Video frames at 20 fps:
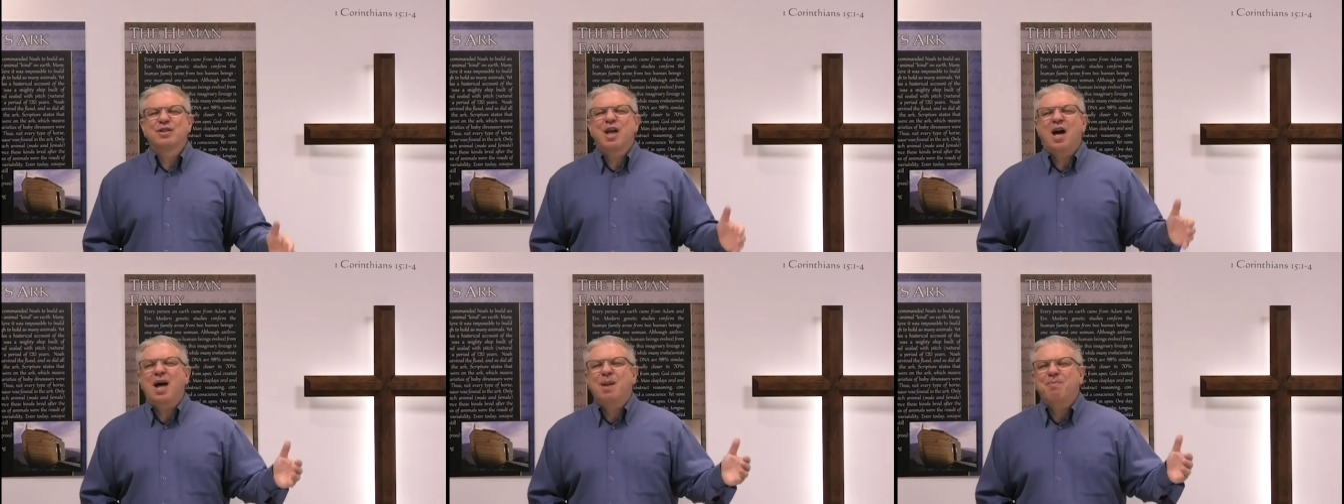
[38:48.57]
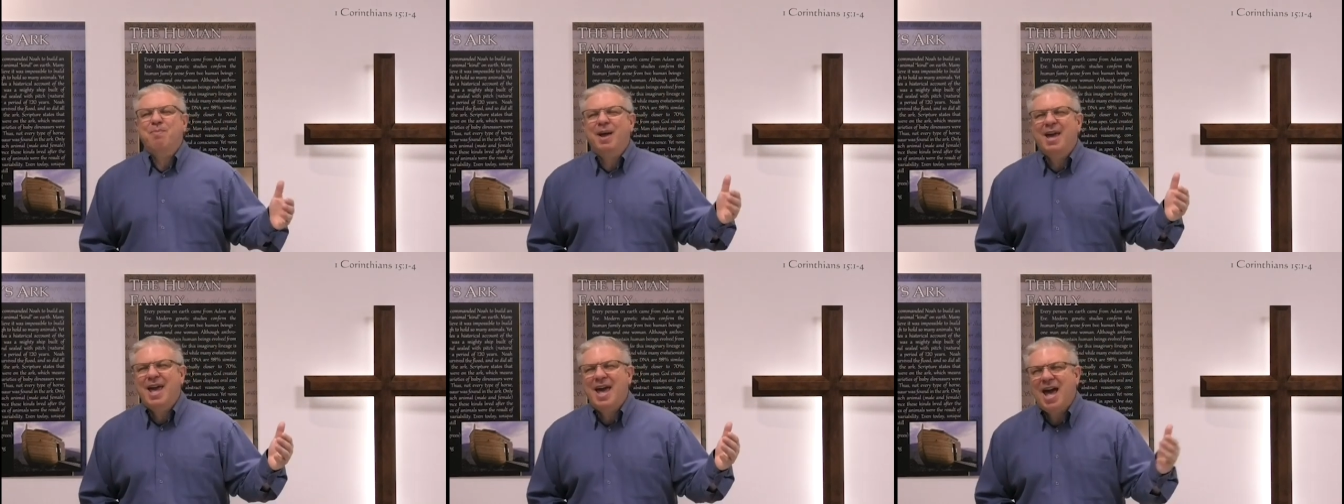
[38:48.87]

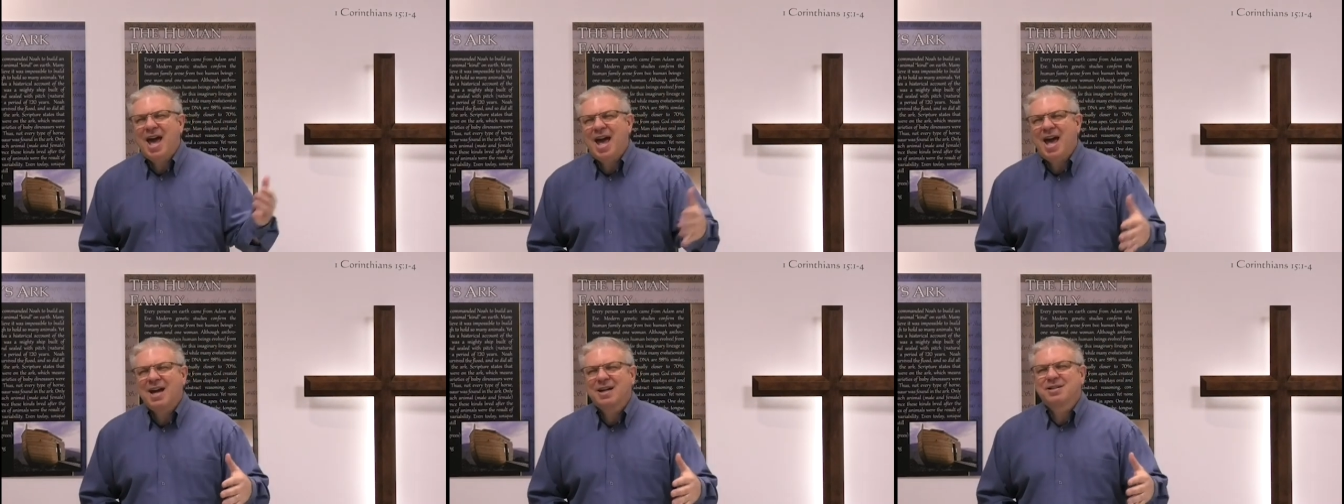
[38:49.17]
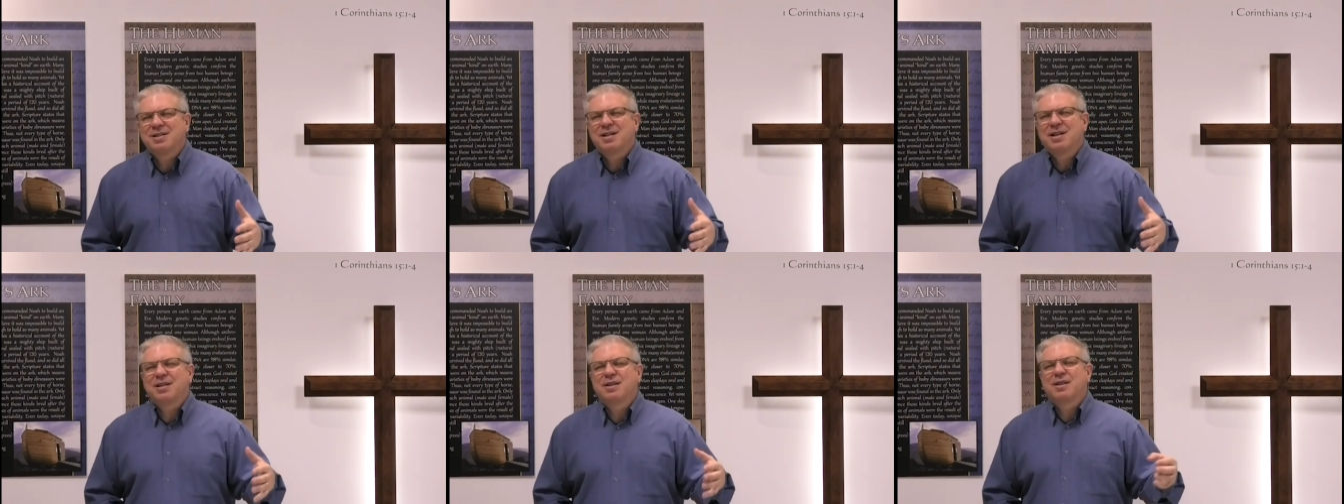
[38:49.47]
not by
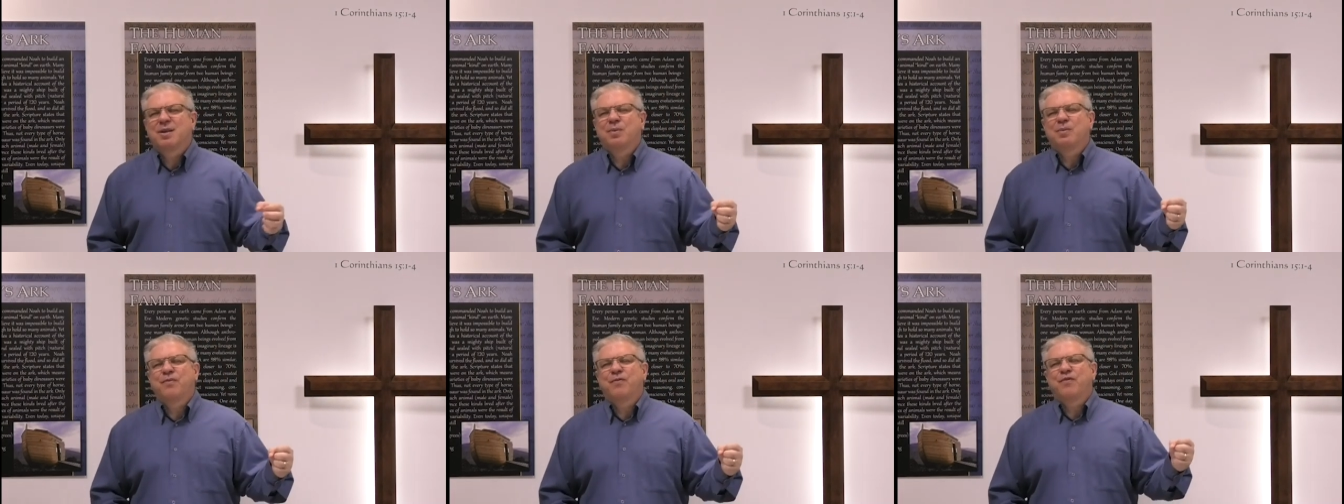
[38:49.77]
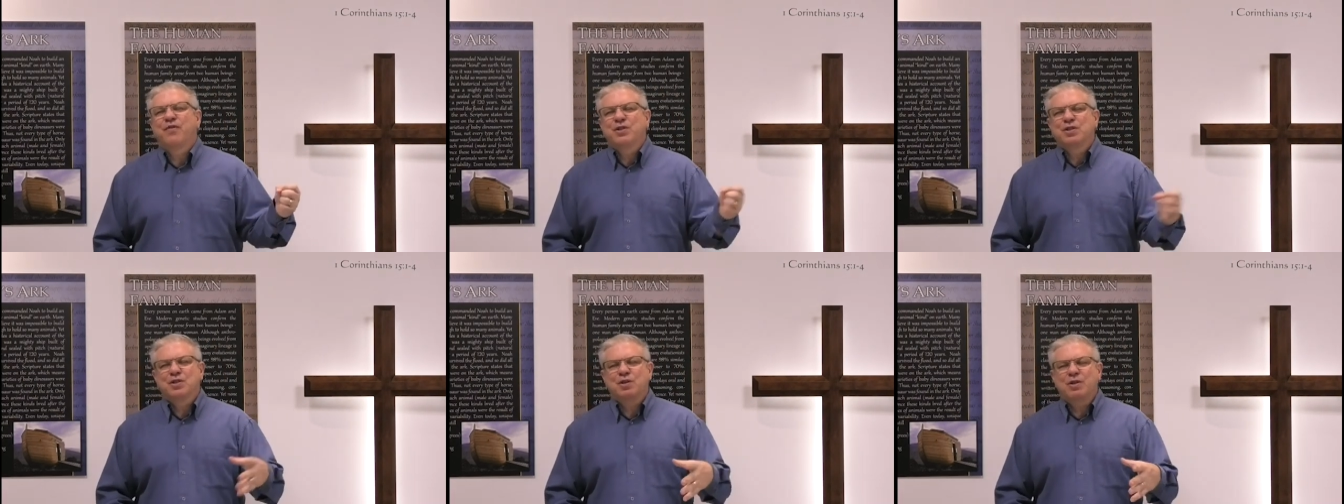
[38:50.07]
accident that
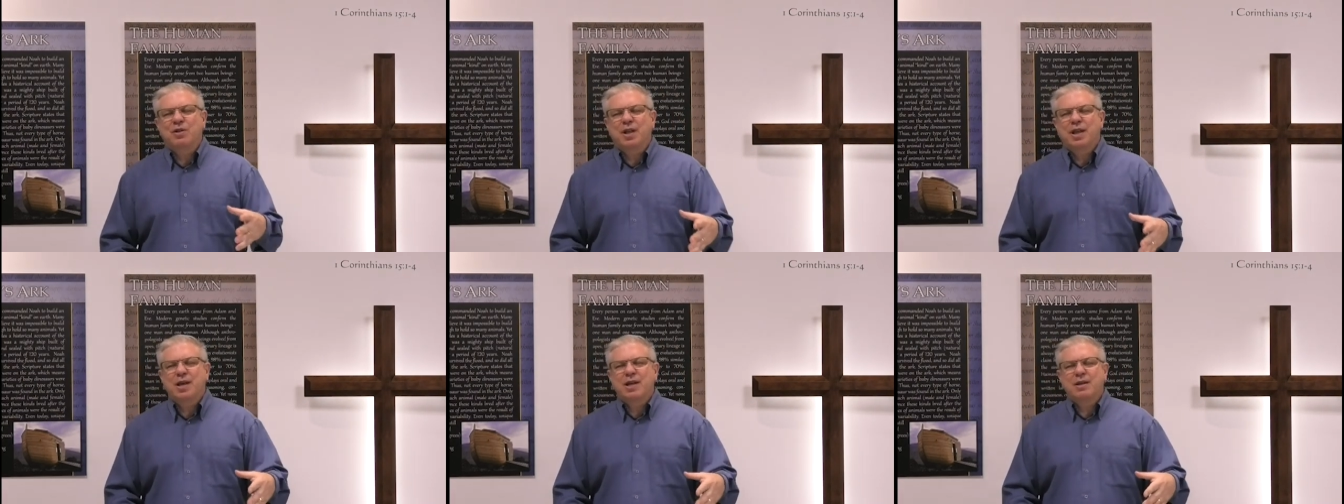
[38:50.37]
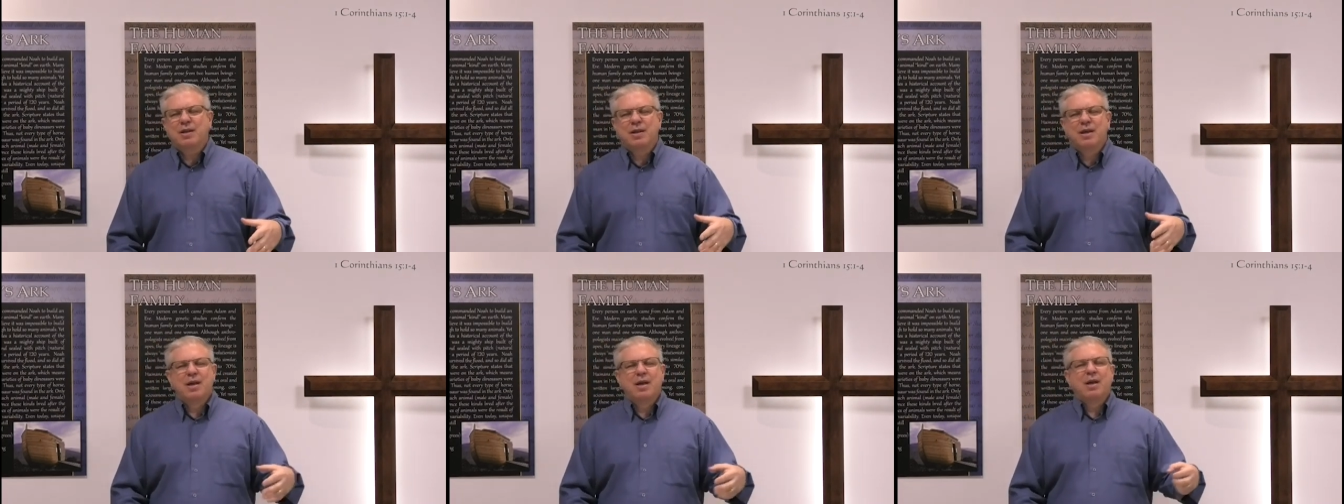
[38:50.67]
physical
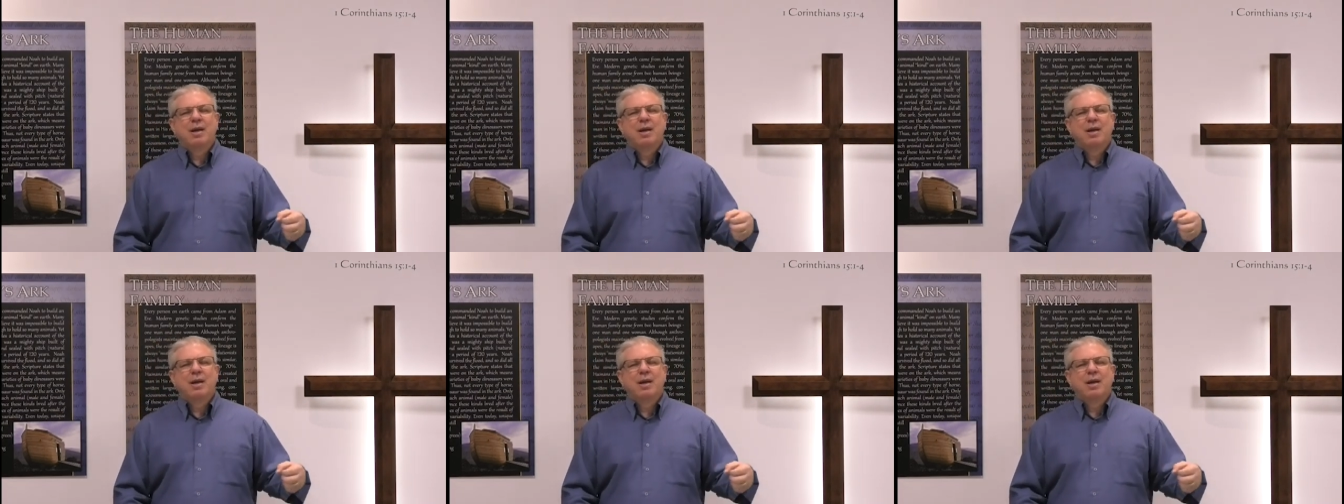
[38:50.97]
light